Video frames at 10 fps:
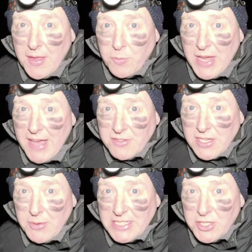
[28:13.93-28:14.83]
then we have to
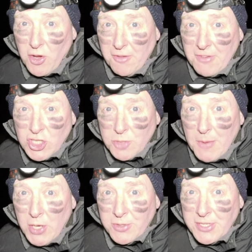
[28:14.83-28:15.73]
go into night vision
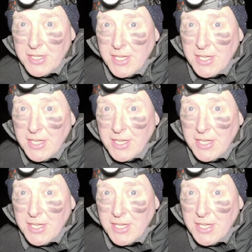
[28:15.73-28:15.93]
mode